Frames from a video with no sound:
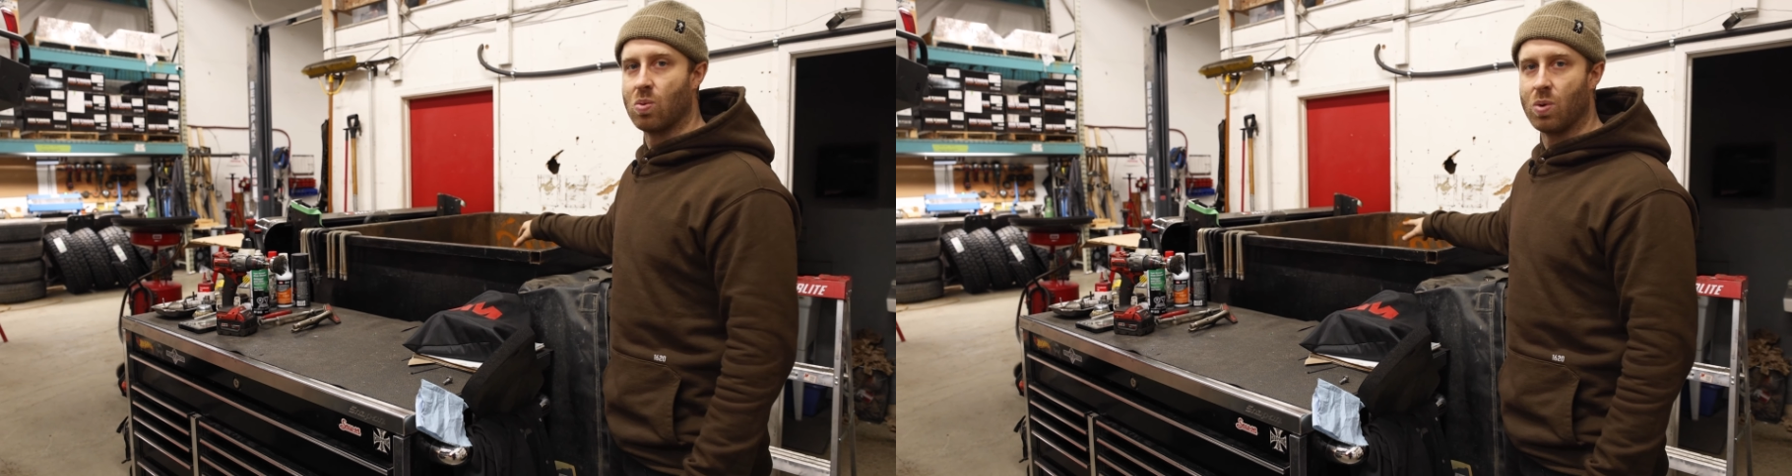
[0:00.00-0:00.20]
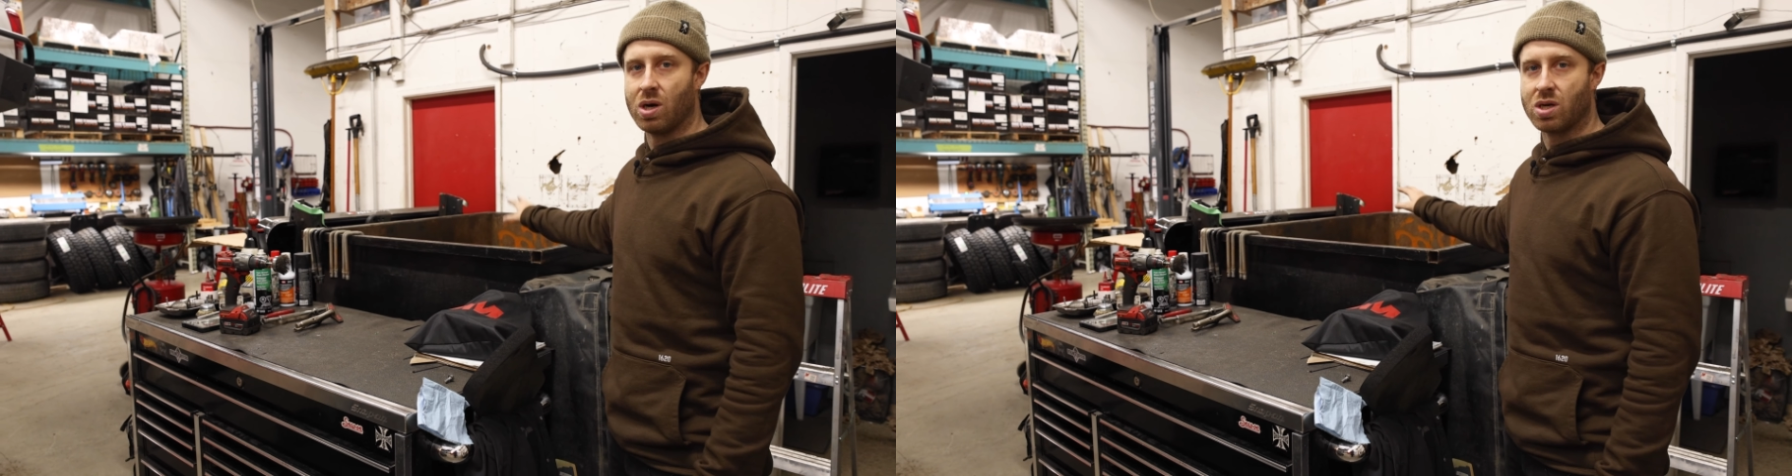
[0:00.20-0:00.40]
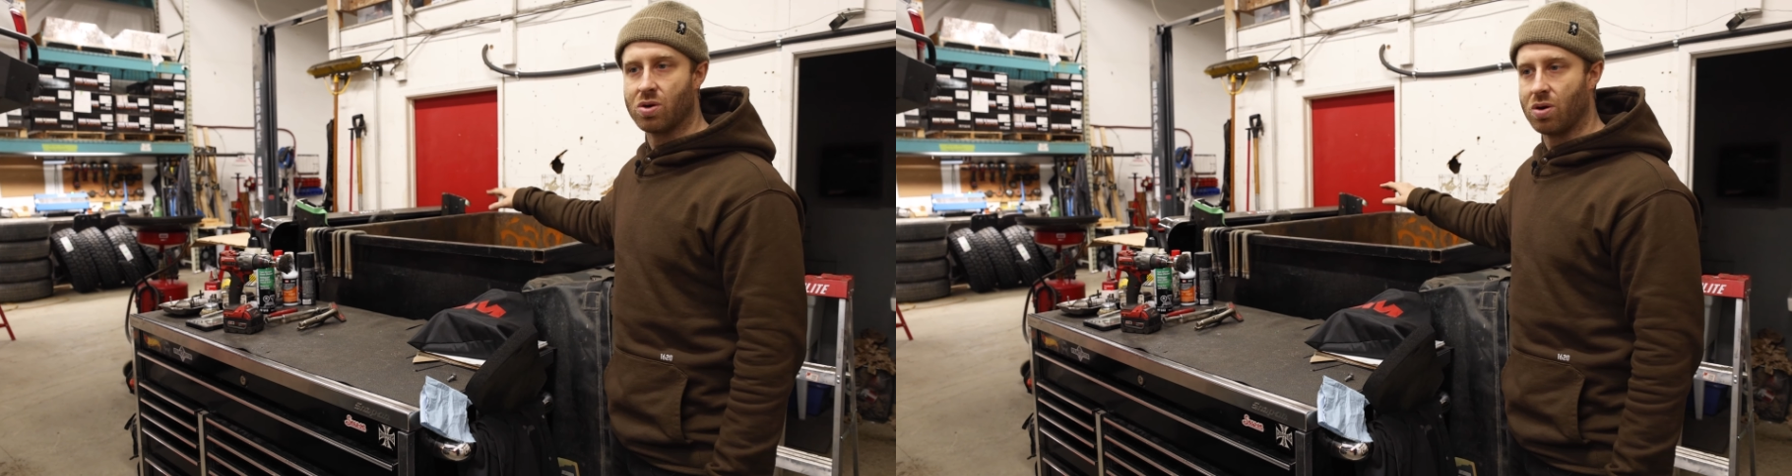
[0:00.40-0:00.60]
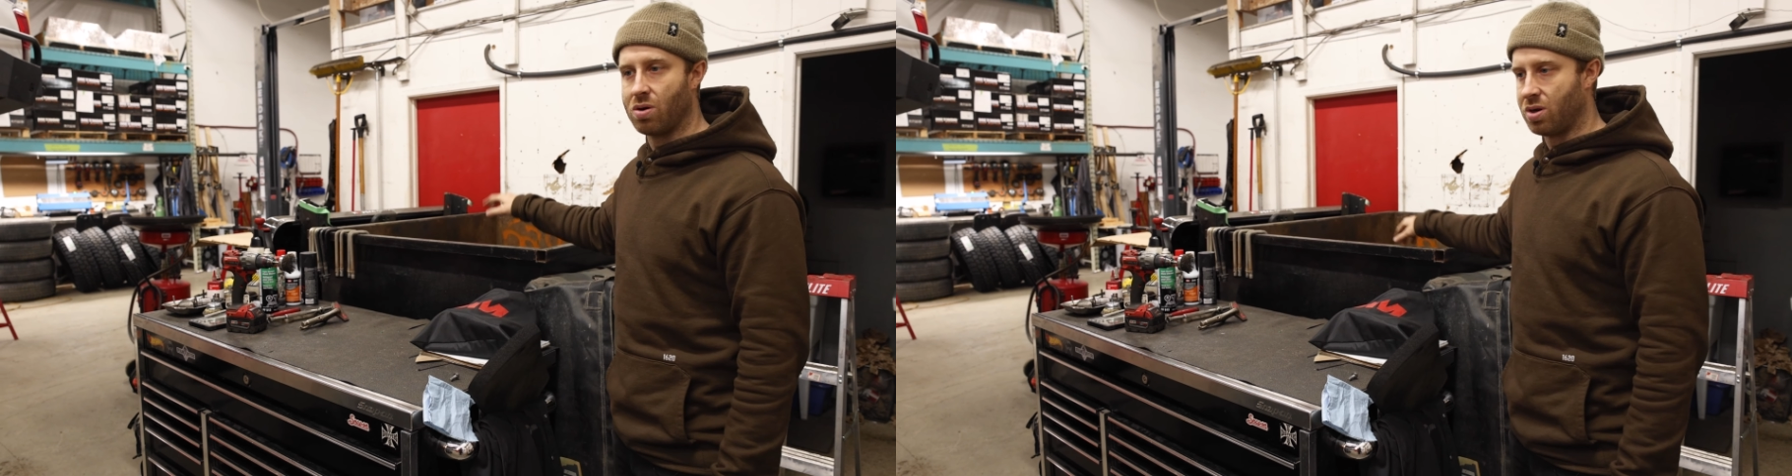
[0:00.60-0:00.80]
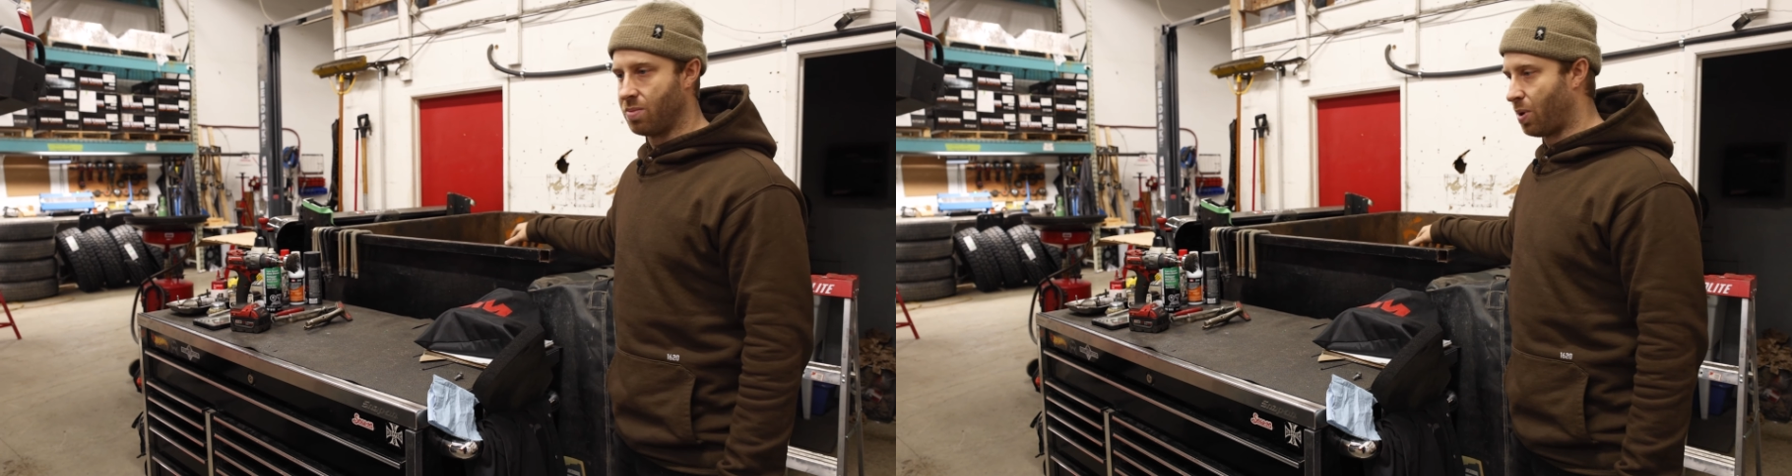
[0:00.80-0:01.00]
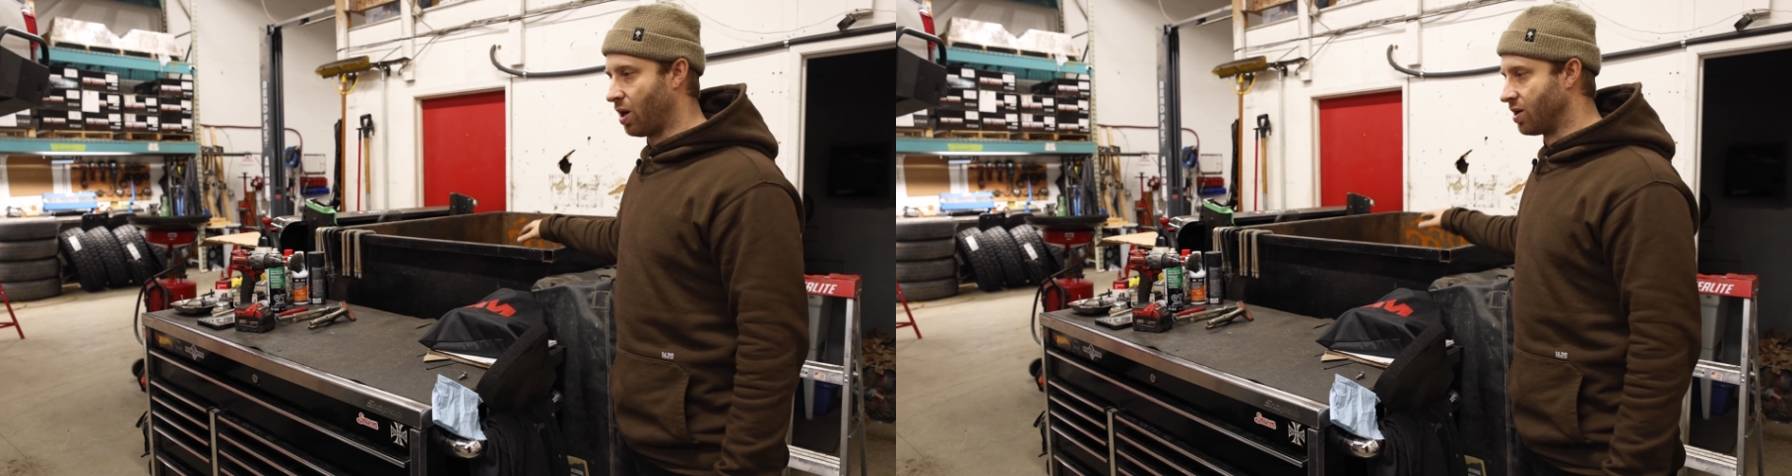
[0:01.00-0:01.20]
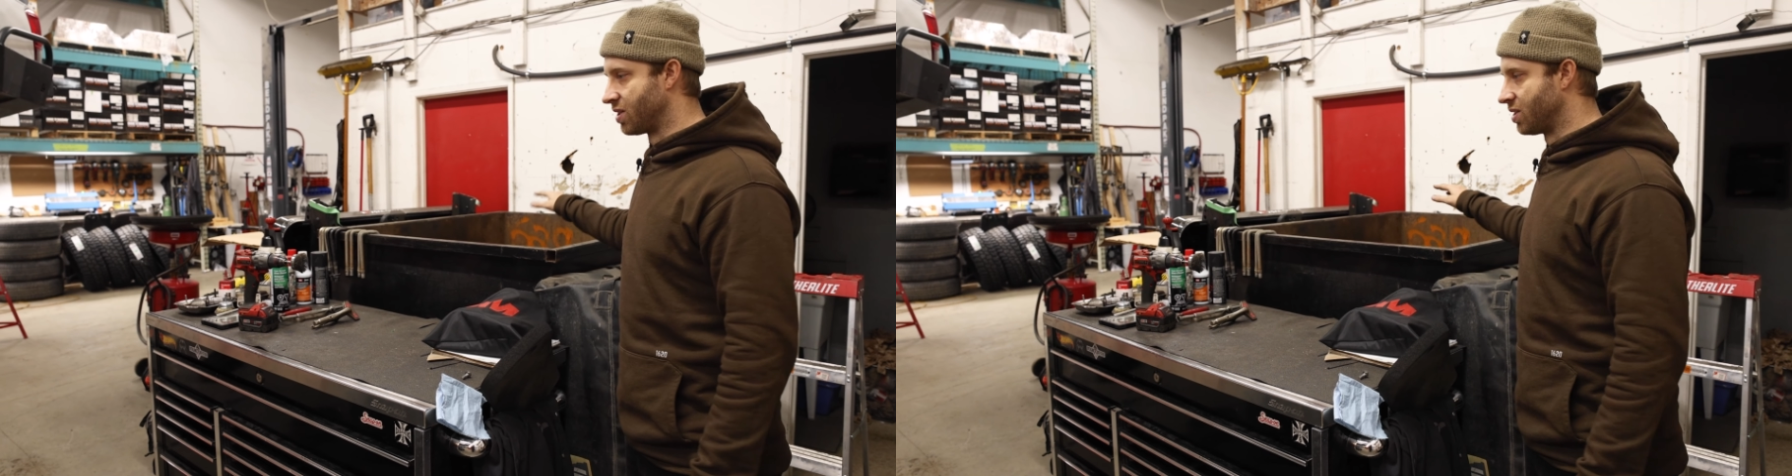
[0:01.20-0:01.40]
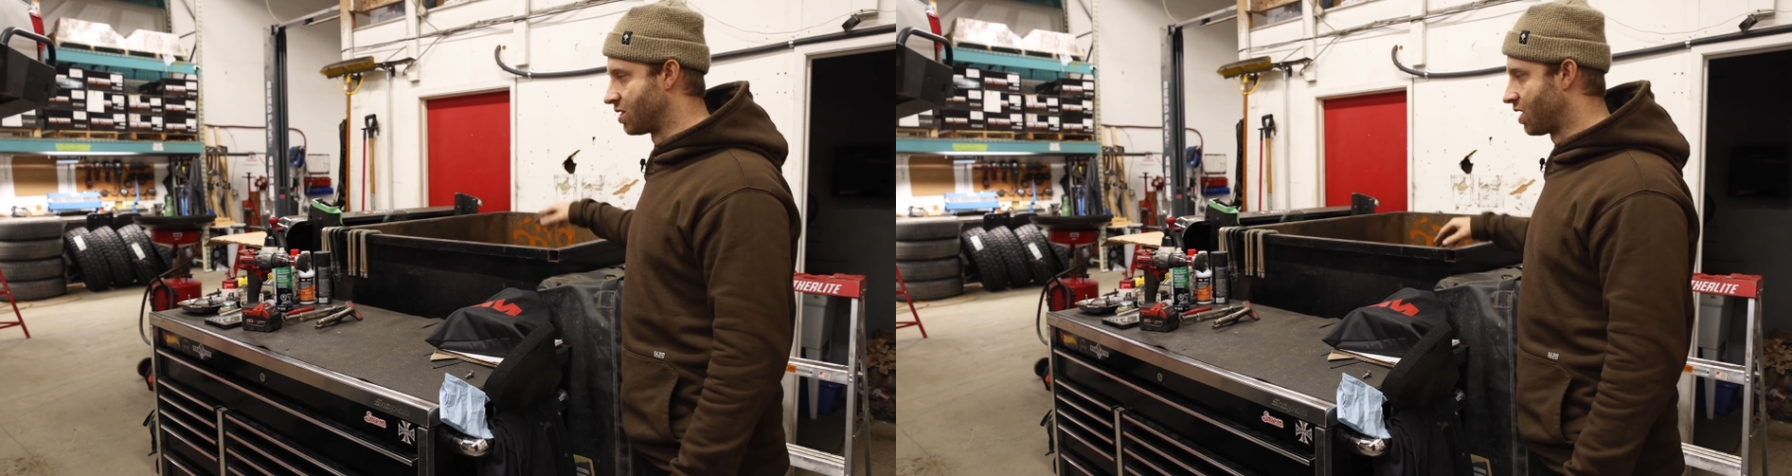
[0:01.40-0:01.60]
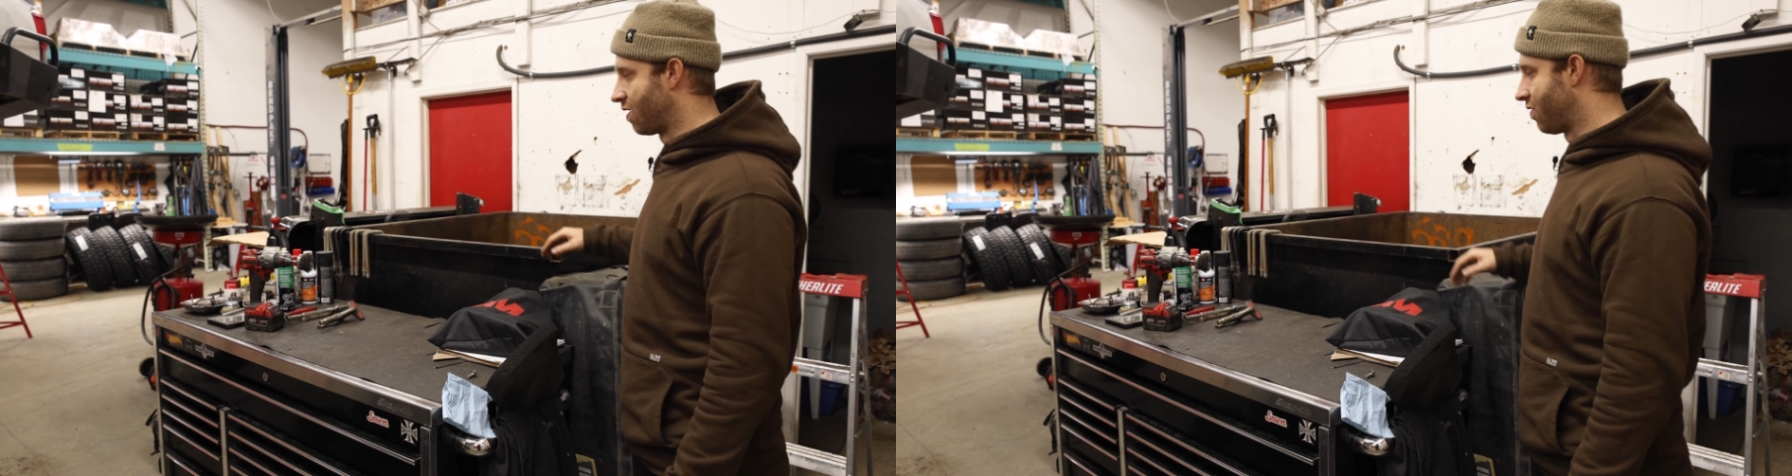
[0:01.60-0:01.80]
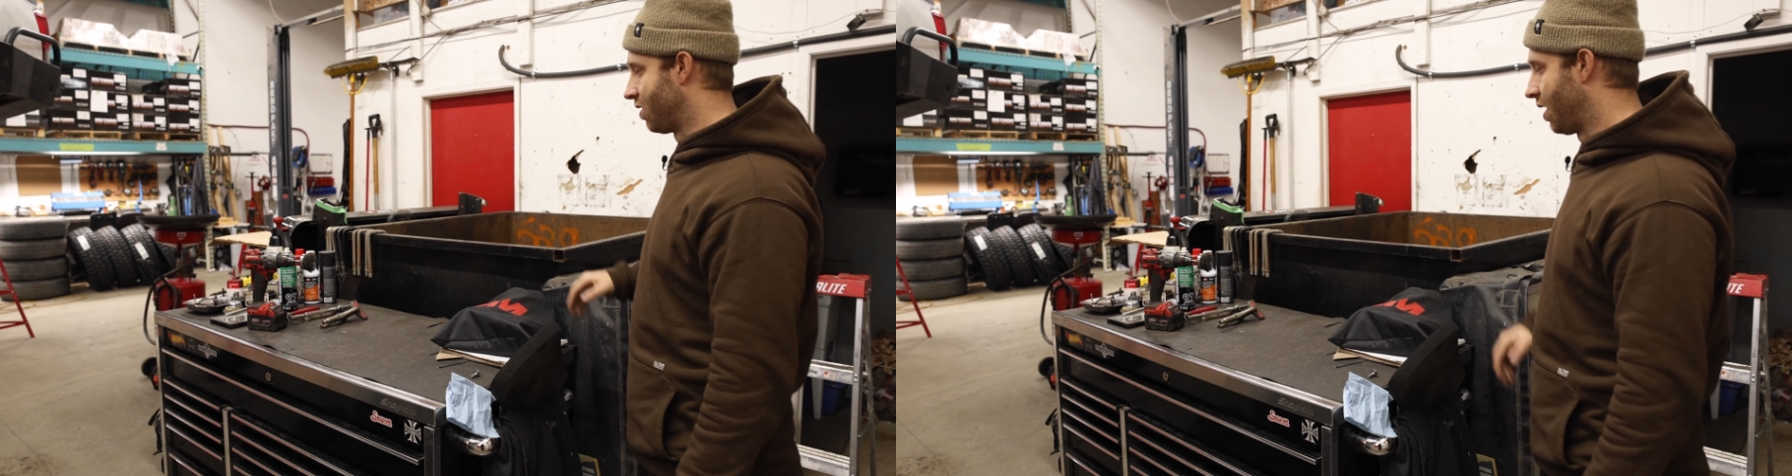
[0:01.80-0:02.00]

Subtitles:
weird Toyota parts and stuff in